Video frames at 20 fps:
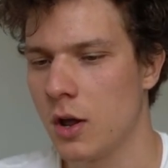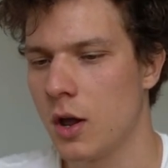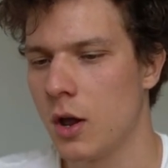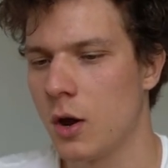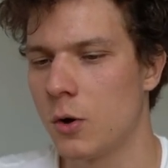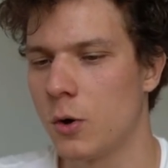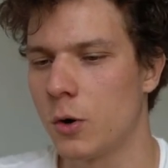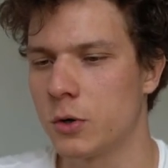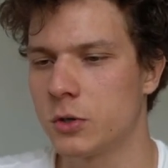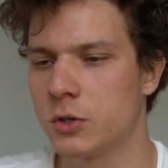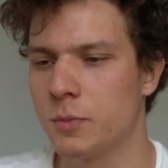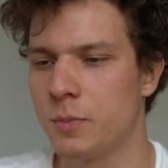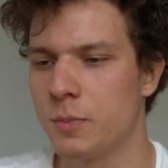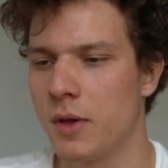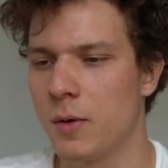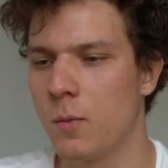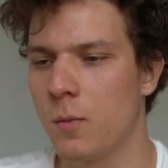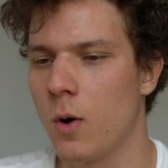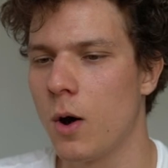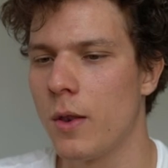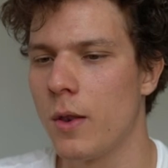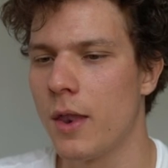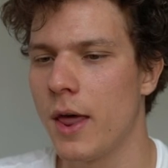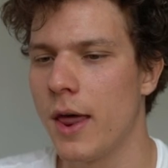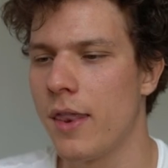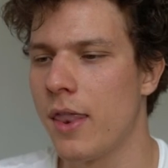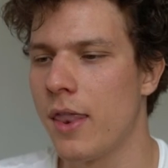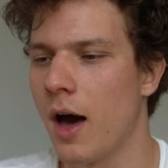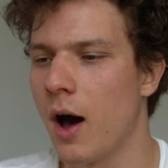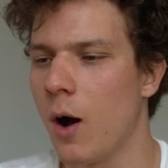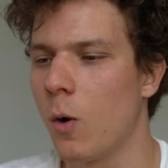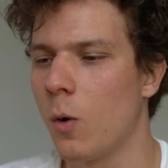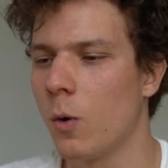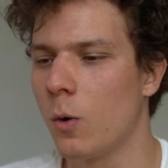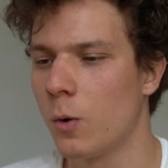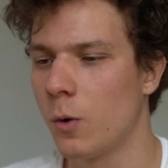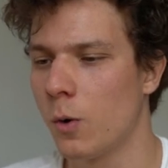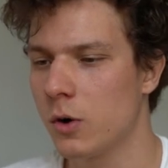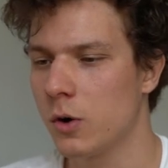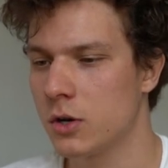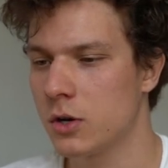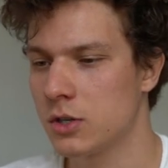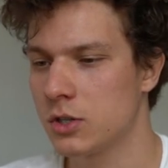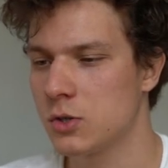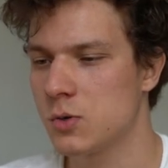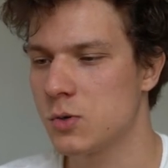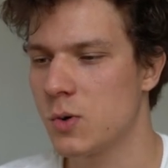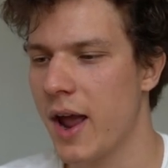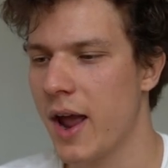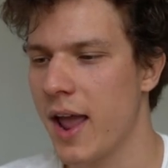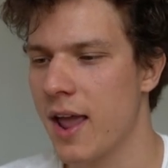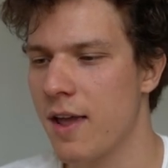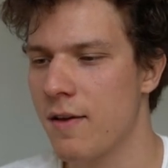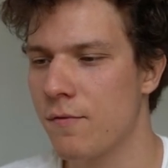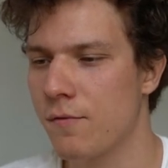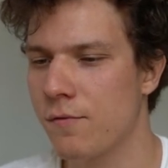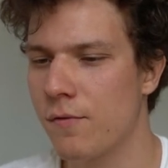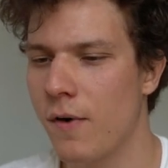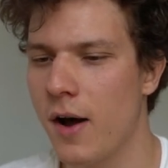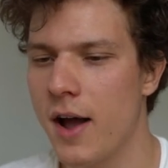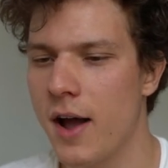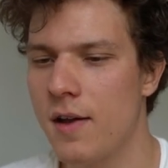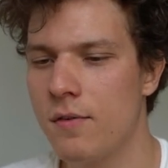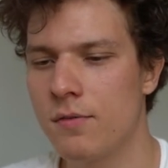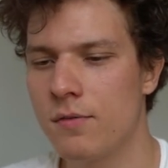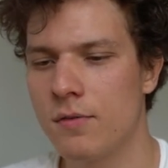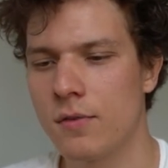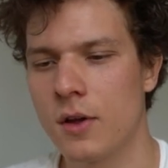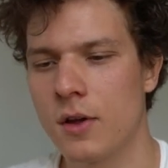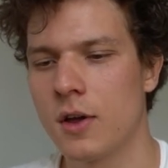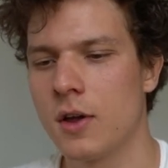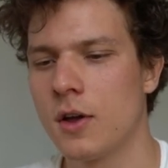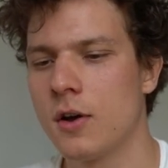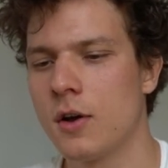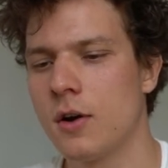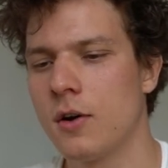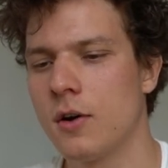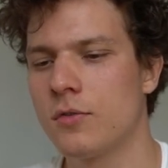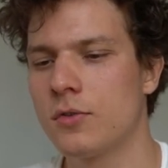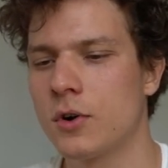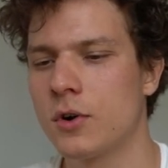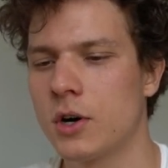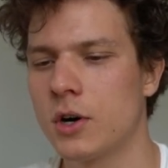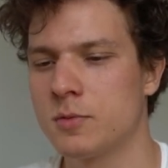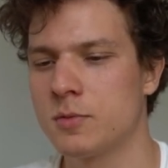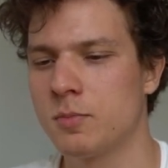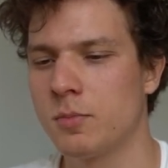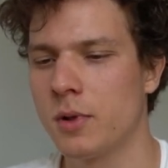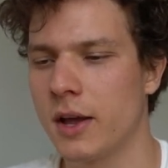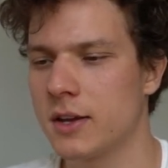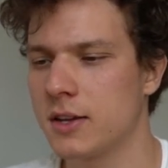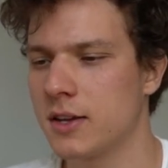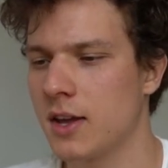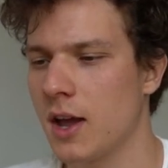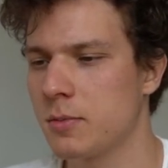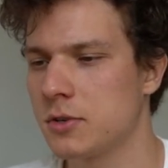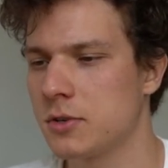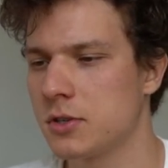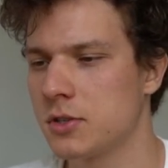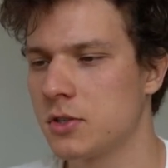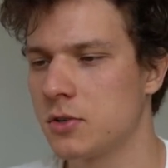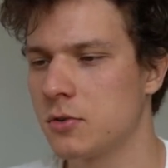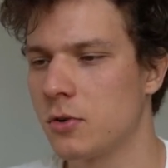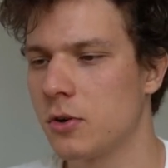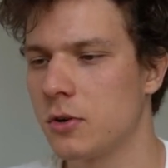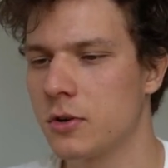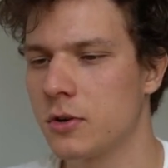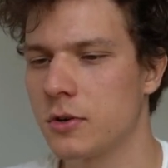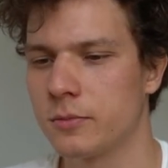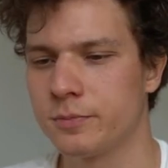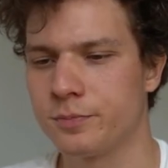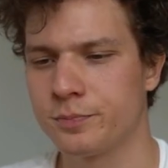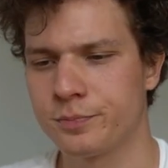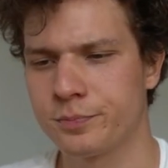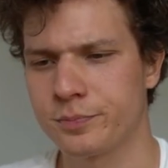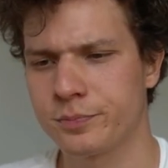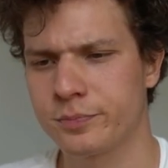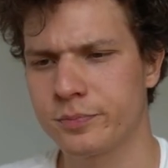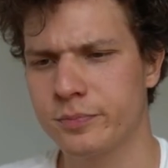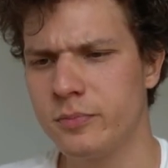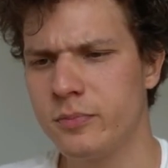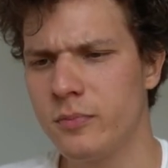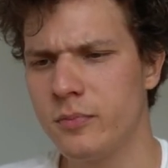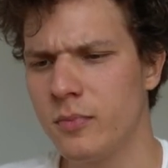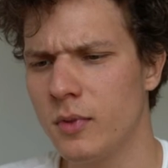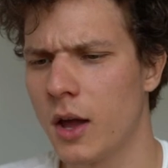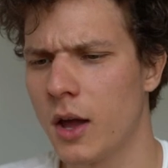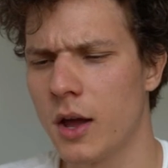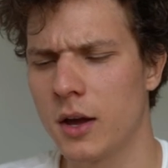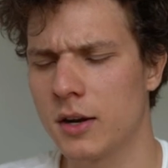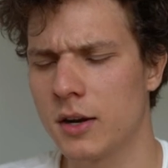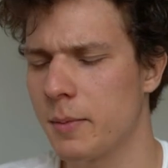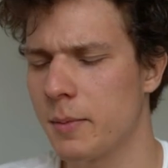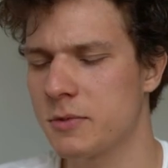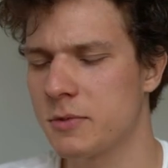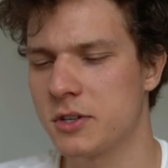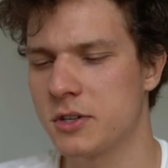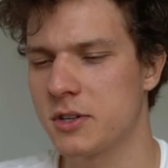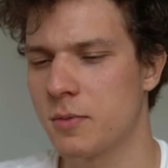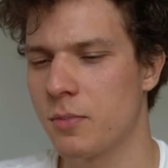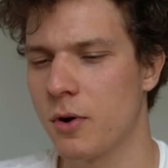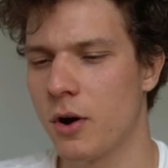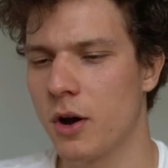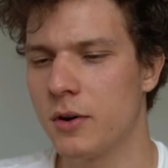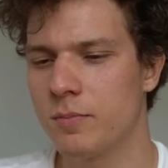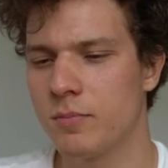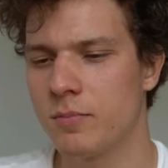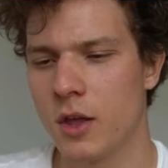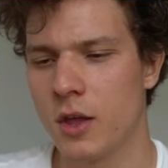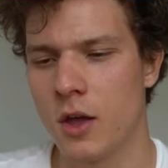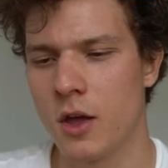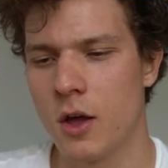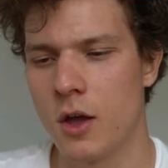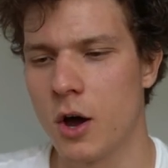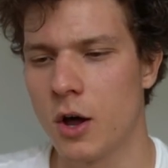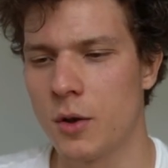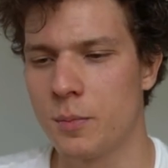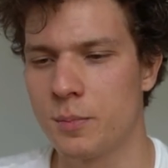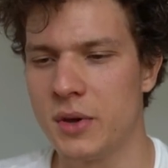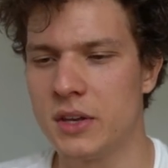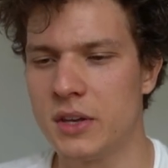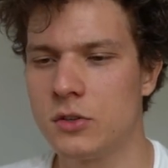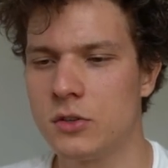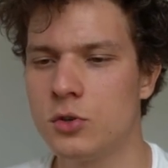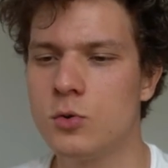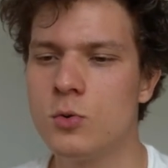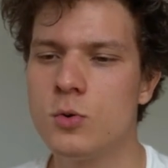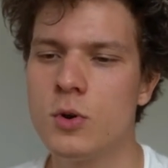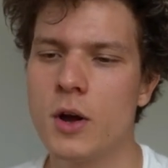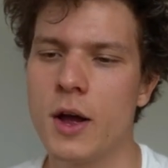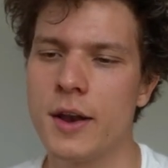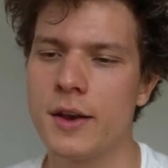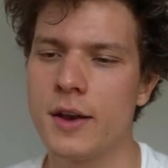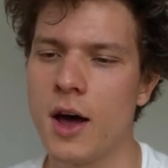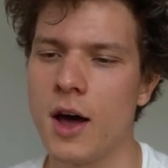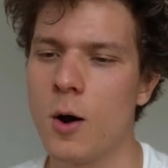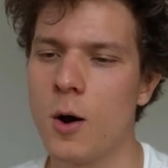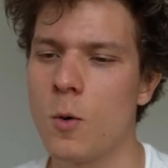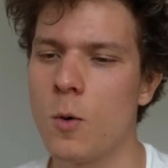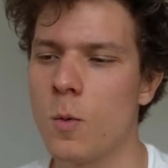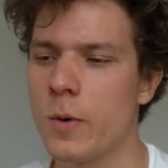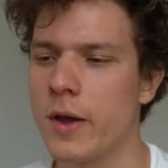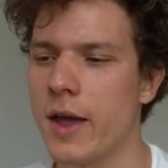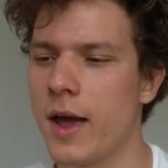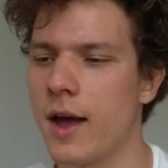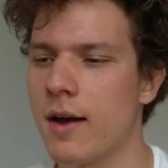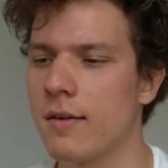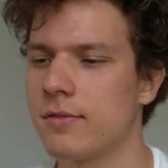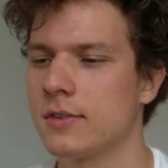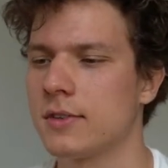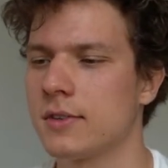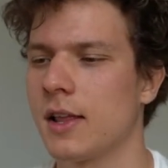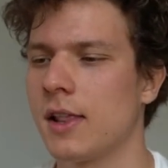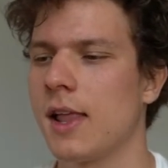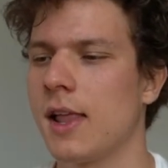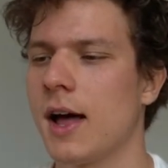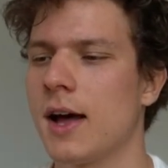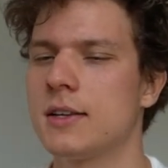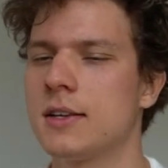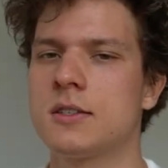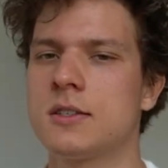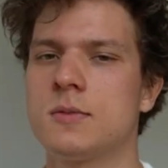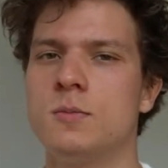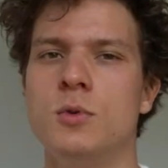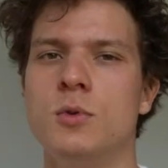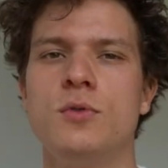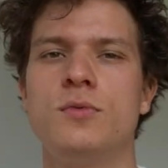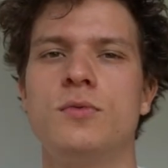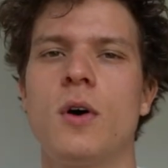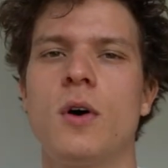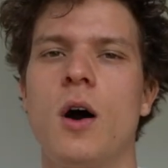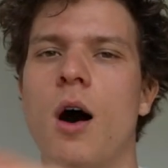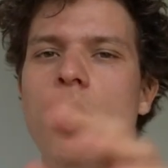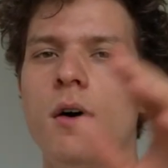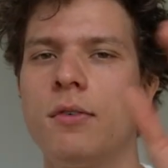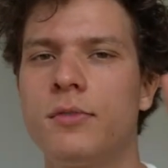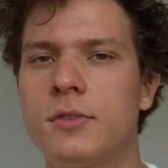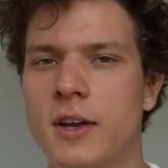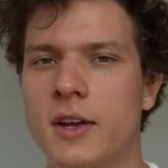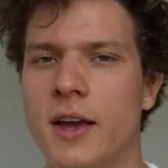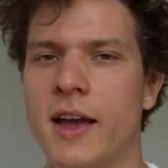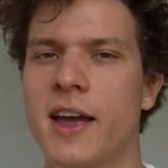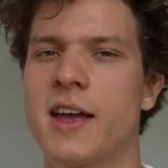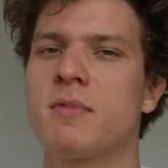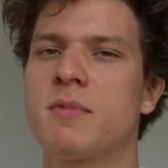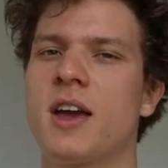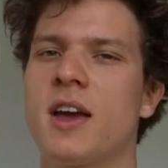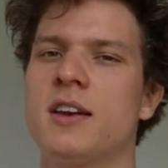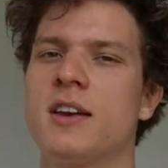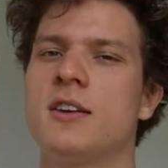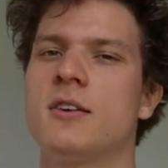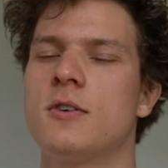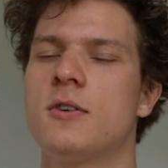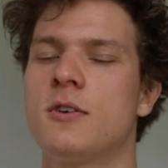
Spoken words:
rook to b1, and now rook to a5. Of course, black captures the rook, captures the pawn on b2, and now we have the last move of the game. Can you